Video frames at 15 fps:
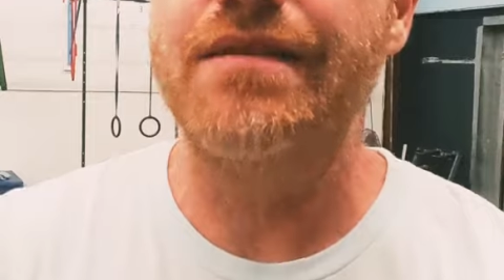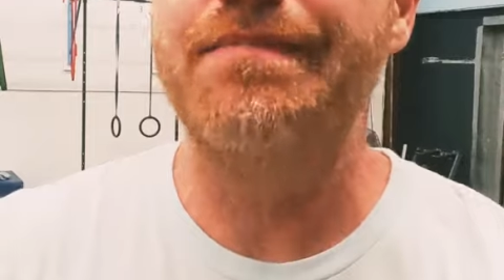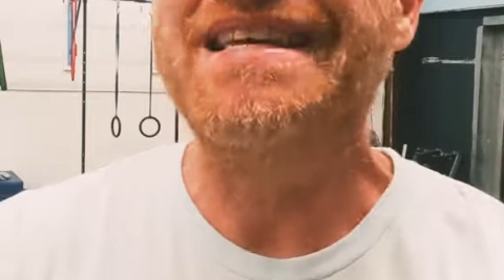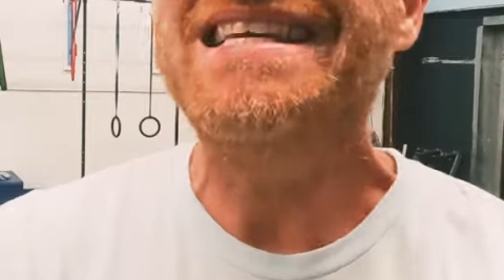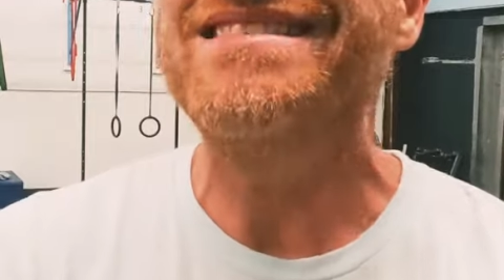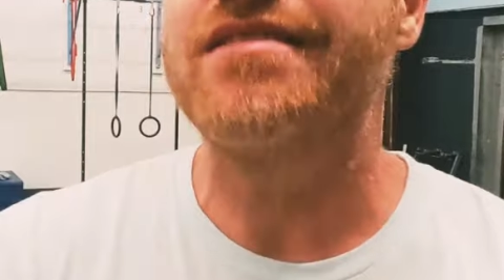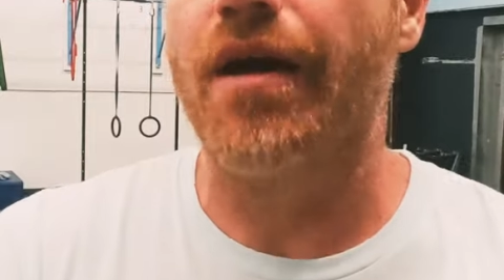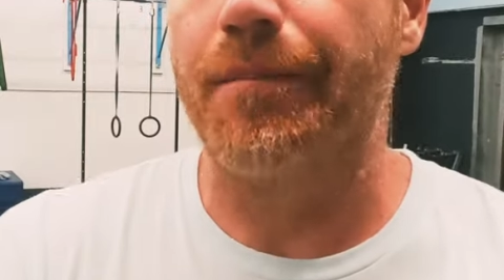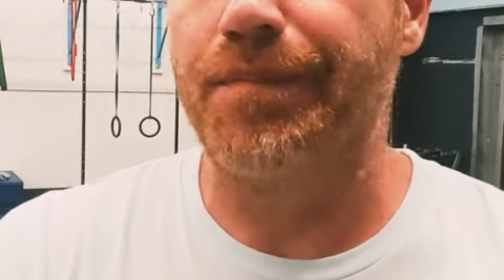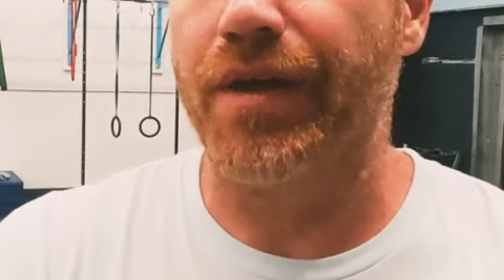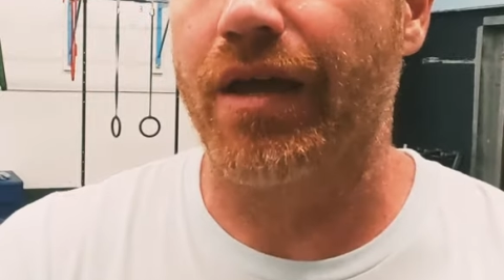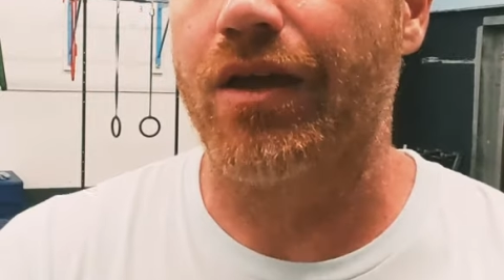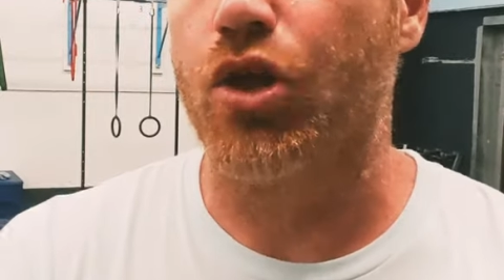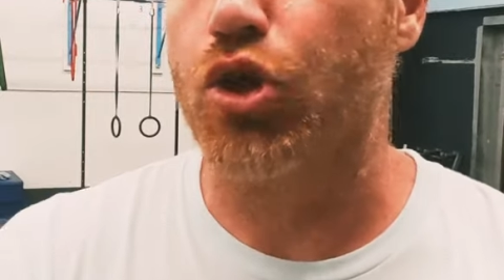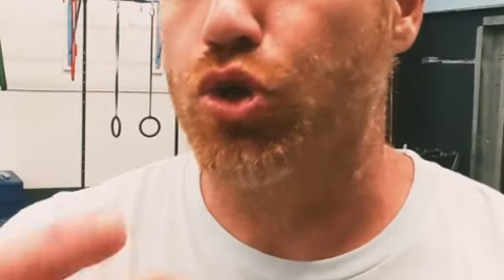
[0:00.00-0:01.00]
to be
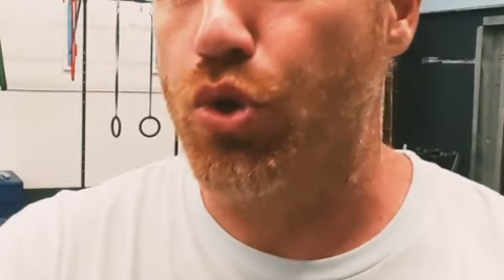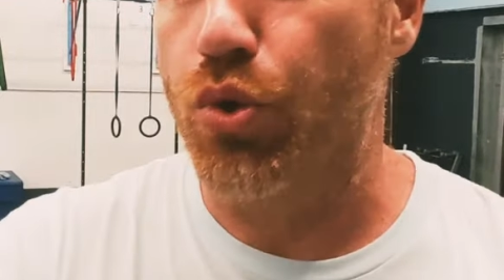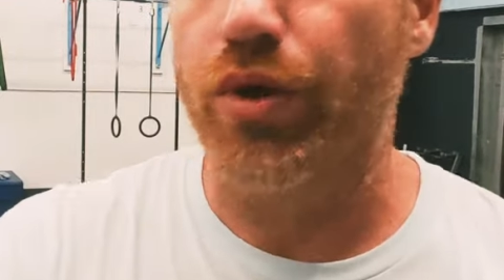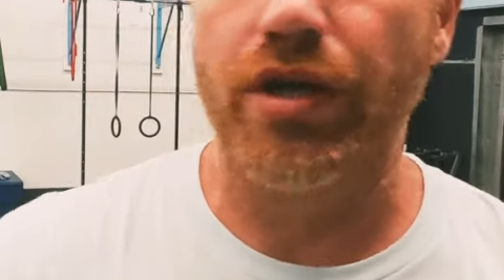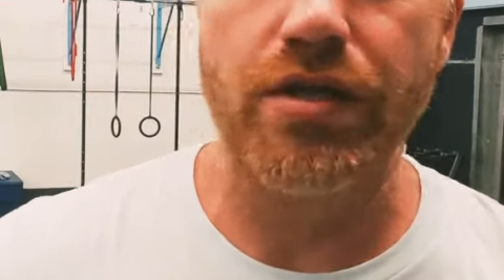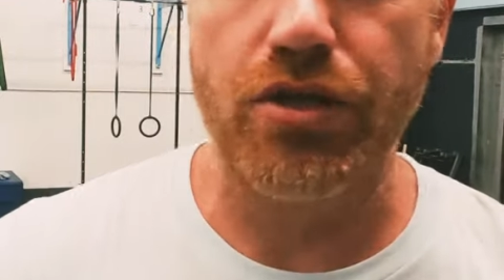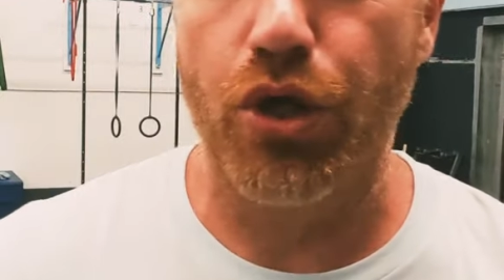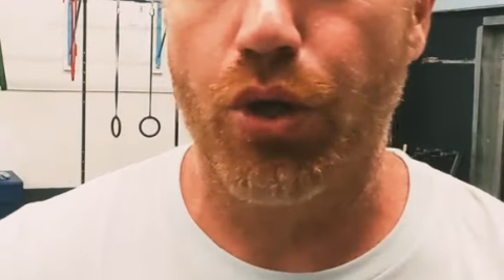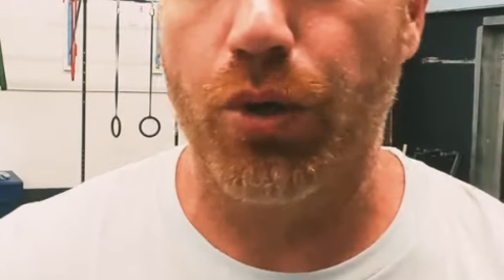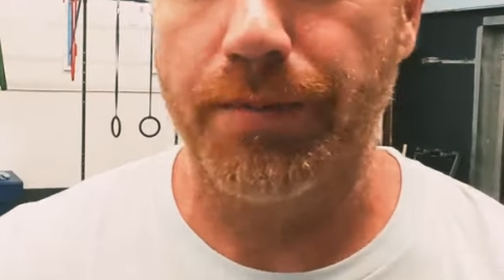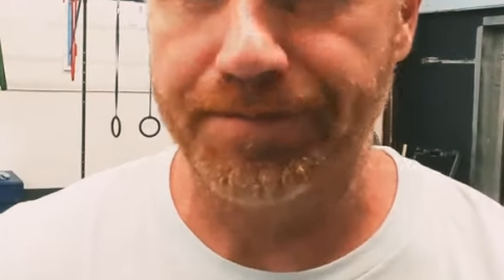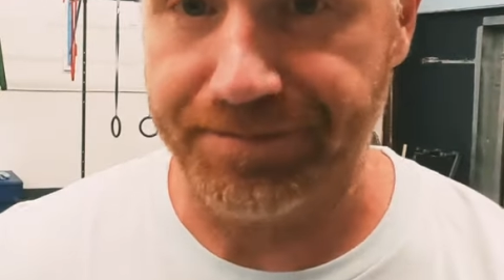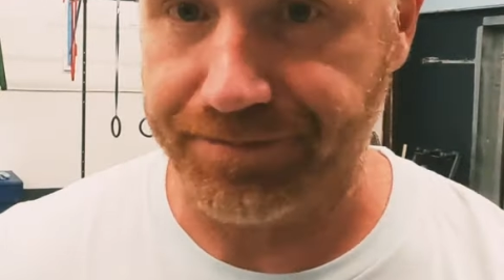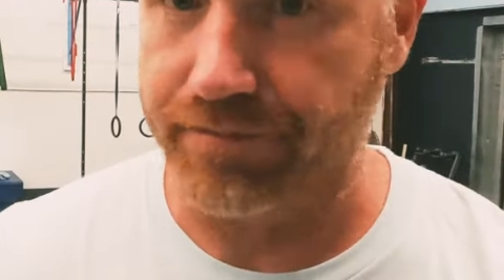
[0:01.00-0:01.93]
something you can do